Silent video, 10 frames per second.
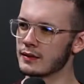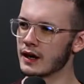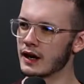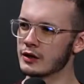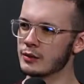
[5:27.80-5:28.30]

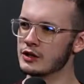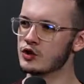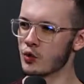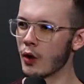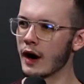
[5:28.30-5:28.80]
How do we
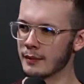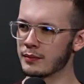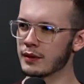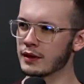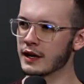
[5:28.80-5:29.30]
draw
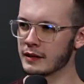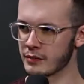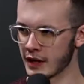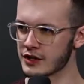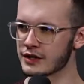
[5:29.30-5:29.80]
up a
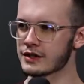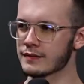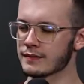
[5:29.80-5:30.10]
budget?